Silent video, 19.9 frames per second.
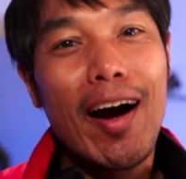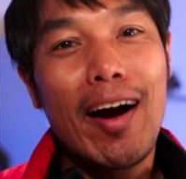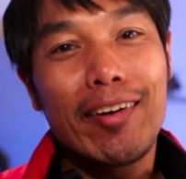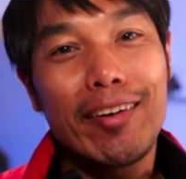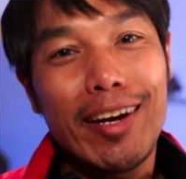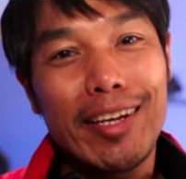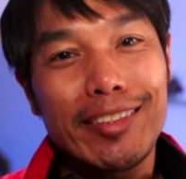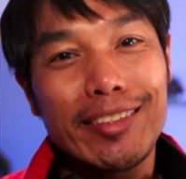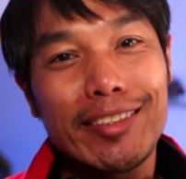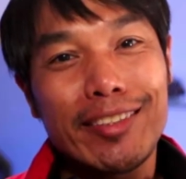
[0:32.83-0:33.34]
All
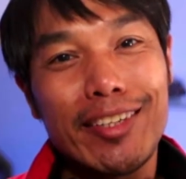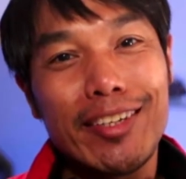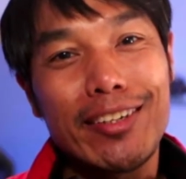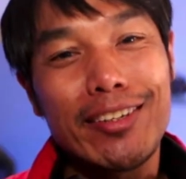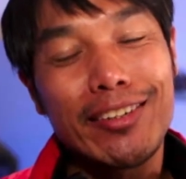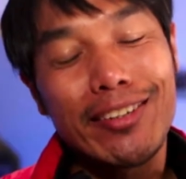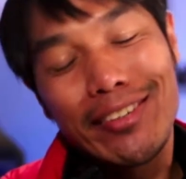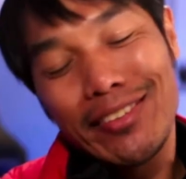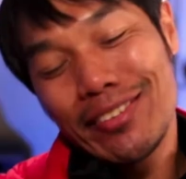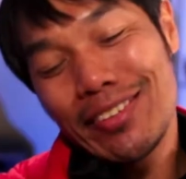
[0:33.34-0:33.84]
right,
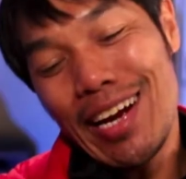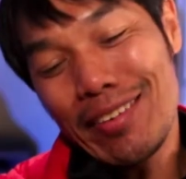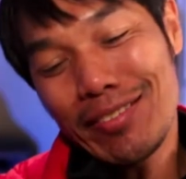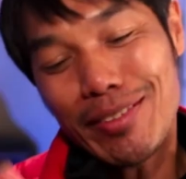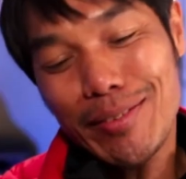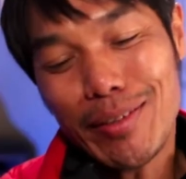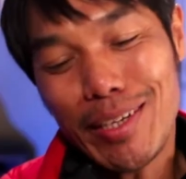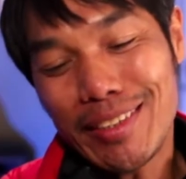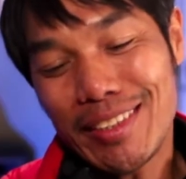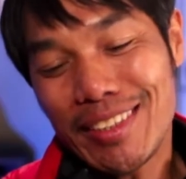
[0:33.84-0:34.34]
so
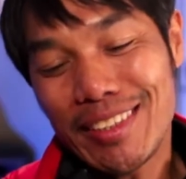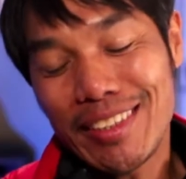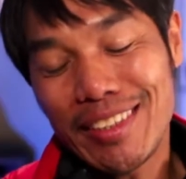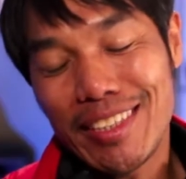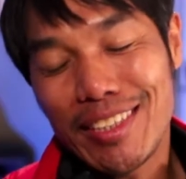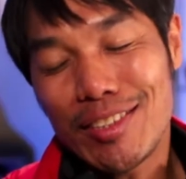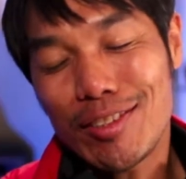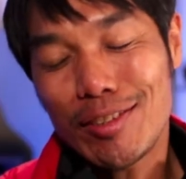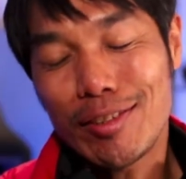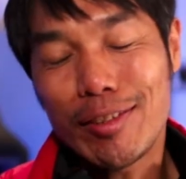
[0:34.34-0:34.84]
after watching the
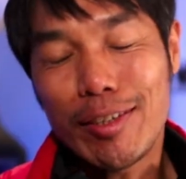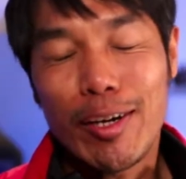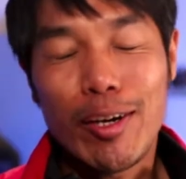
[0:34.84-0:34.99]
intro,